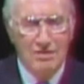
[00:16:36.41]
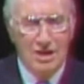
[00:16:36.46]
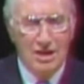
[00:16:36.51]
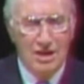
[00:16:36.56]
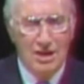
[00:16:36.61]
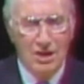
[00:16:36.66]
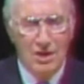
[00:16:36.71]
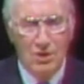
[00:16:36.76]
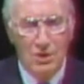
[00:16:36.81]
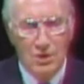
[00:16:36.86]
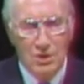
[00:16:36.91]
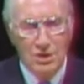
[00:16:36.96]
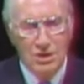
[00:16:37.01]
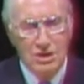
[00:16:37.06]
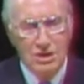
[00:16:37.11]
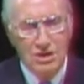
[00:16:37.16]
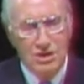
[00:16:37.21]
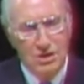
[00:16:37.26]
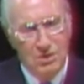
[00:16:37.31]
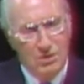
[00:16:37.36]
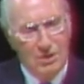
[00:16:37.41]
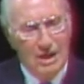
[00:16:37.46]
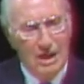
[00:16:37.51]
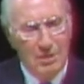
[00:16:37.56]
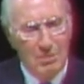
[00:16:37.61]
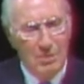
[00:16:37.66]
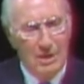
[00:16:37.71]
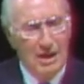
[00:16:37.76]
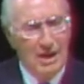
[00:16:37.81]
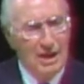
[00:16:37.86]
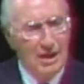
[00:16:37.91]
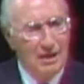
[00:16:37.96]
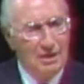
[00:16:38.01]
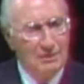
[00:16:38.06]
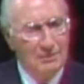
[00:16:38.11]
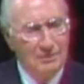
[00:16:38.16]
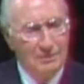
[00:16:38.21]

in accordance to that plan?